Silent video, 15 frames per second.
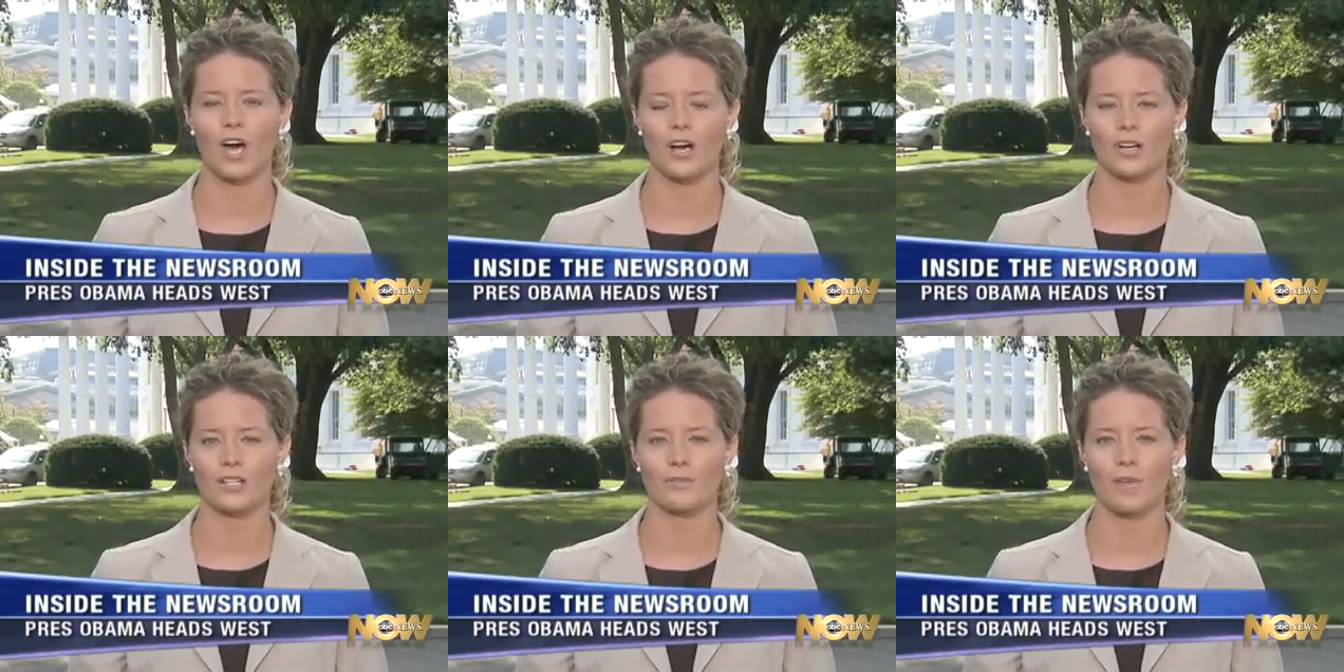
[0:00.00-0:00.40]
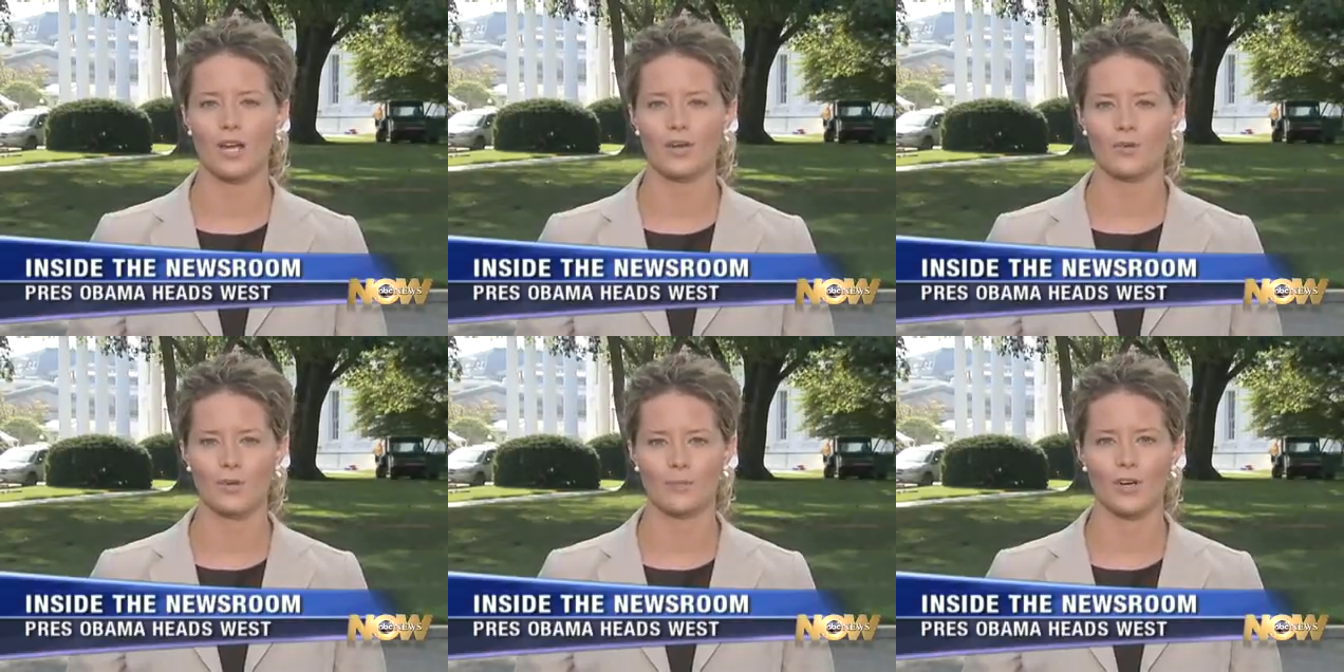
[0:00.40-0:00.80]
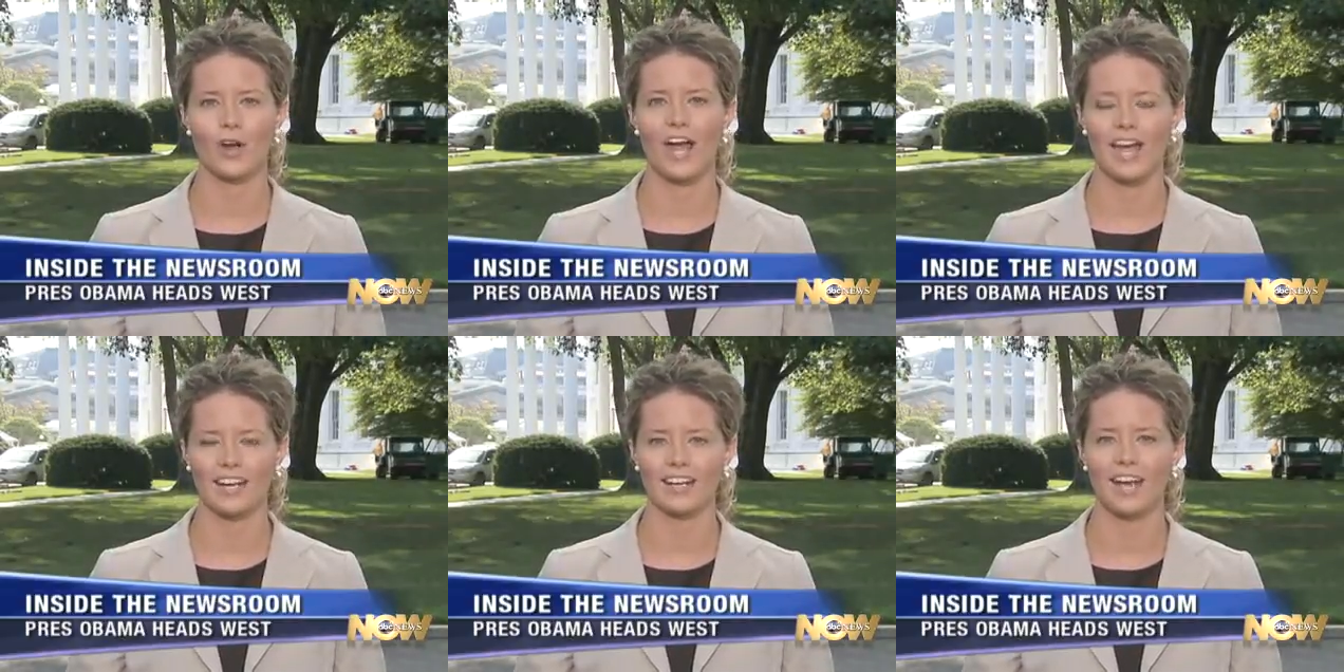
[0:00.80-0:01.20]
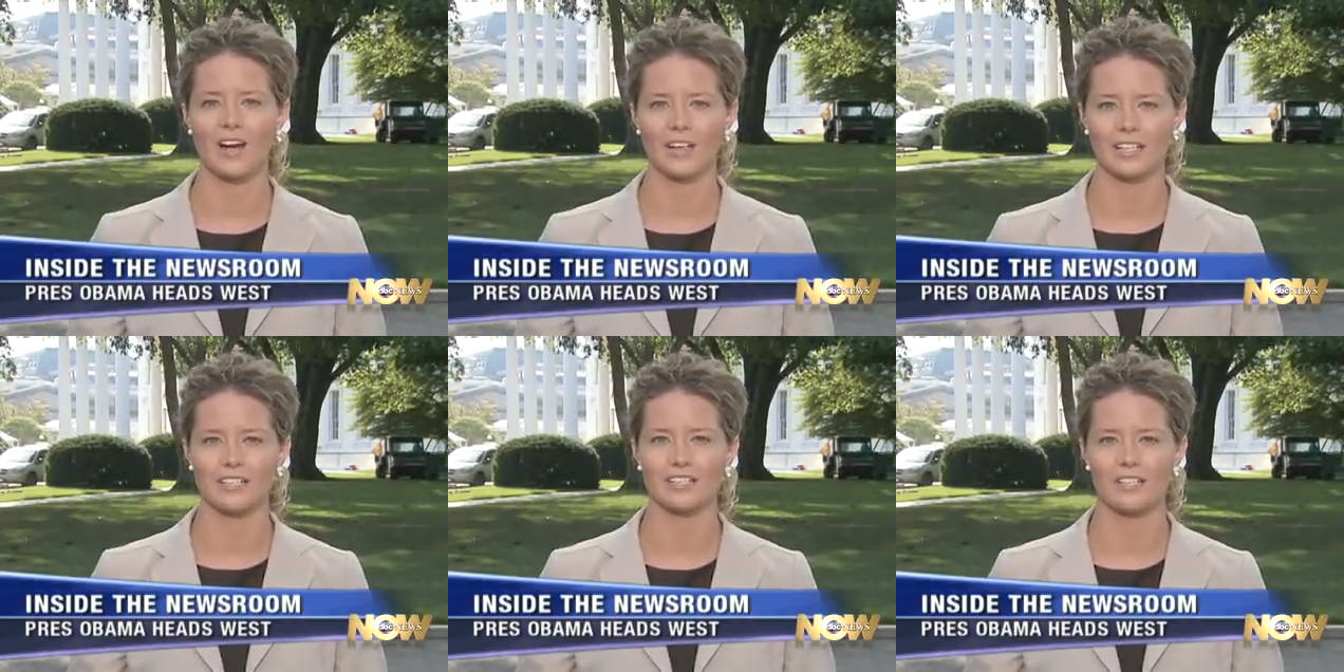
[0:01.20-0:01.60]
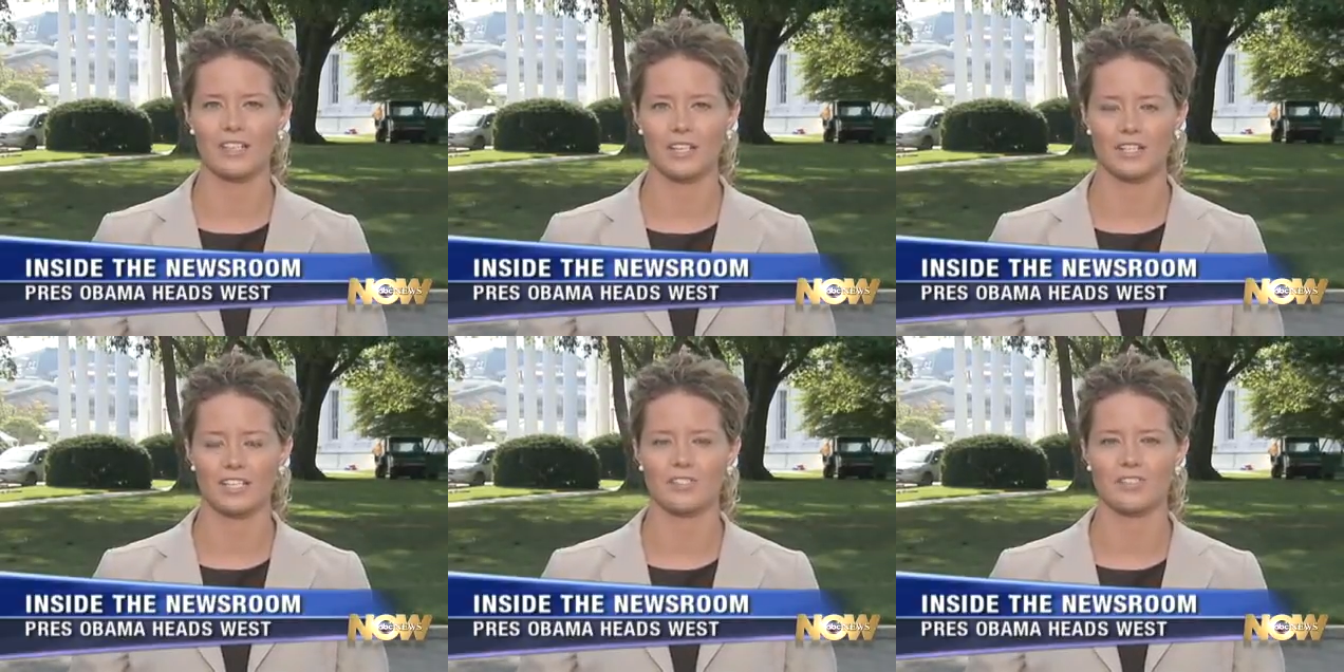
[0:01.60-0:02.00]
congressmen and women are headed out into
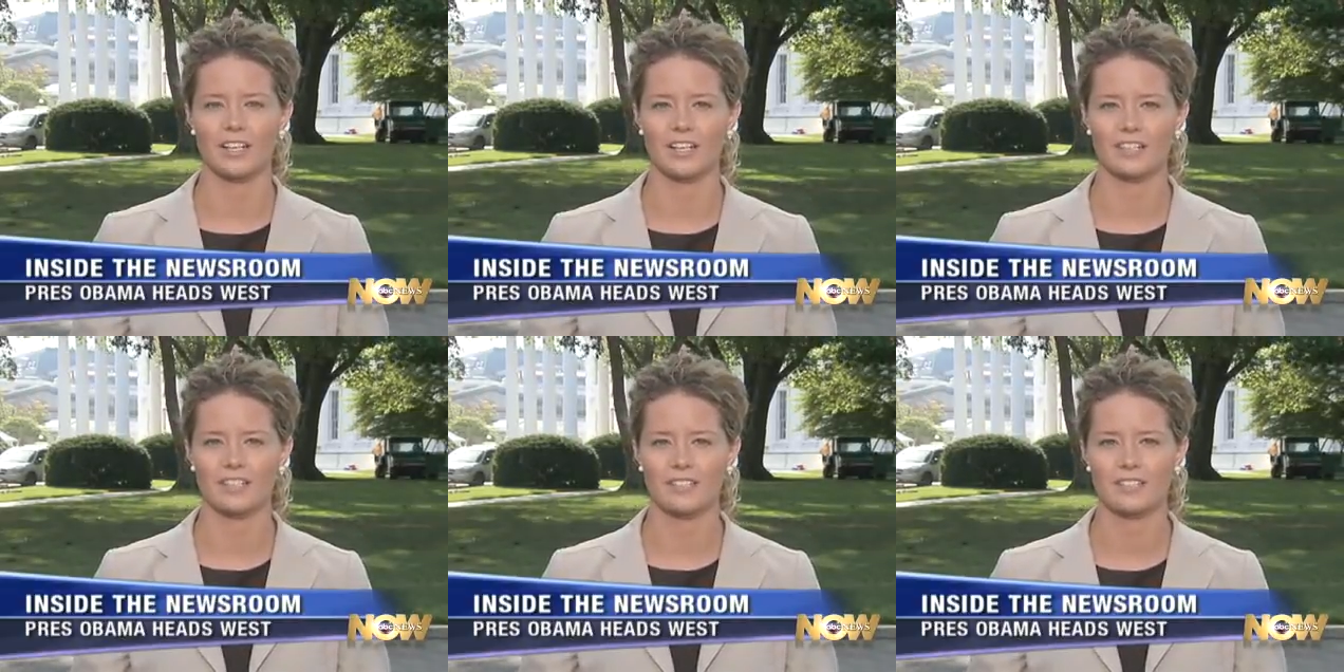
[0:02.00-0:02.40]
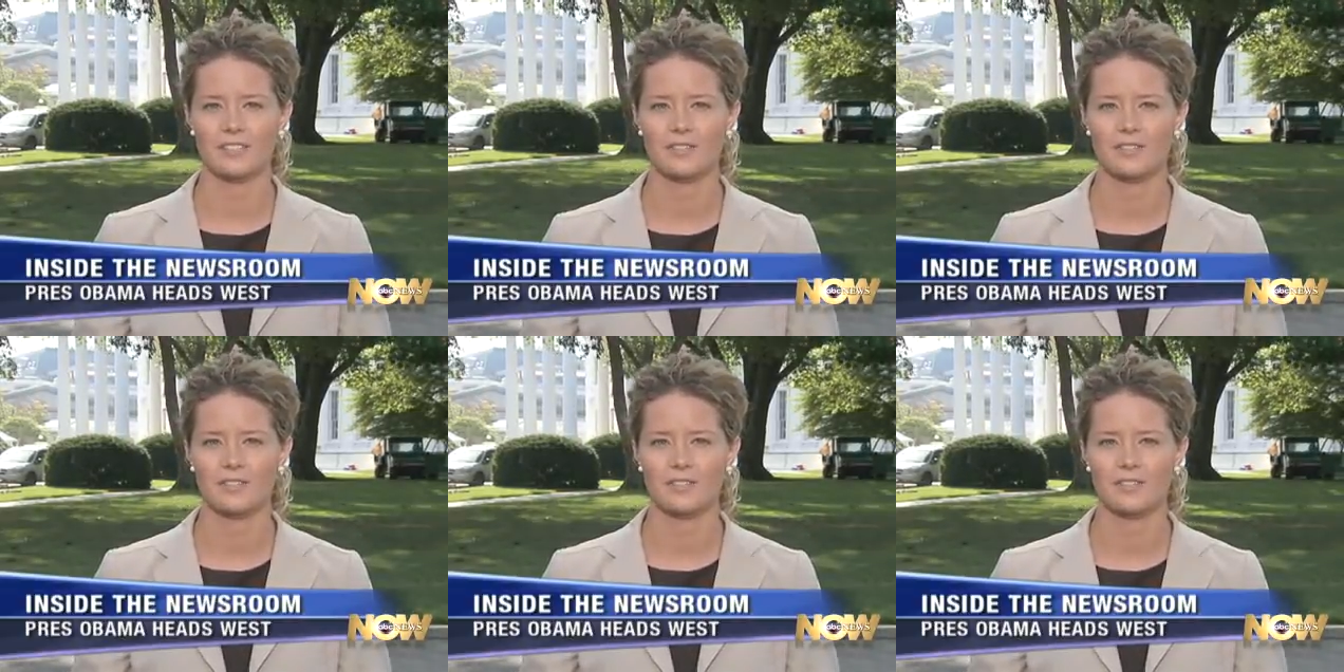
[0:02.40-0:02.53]
their districts.